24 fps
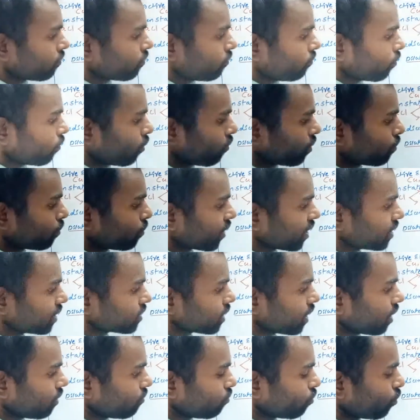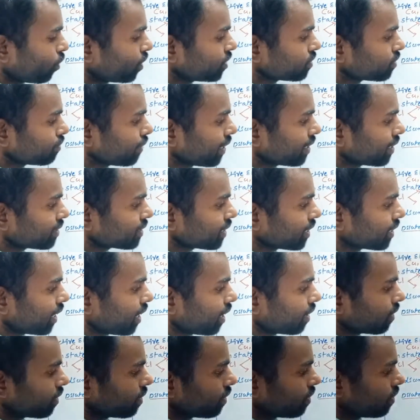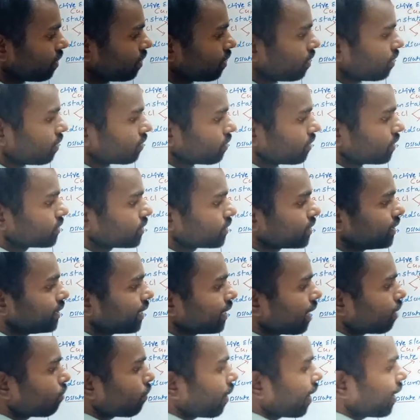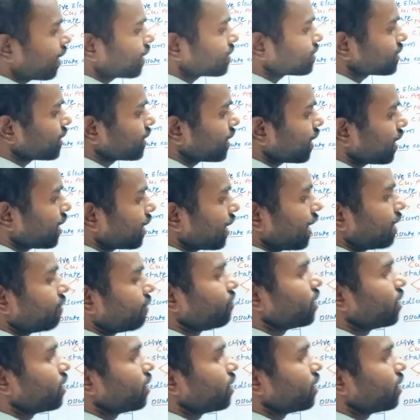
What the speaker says: over potential of OH minus ion, the Cl minus ion it will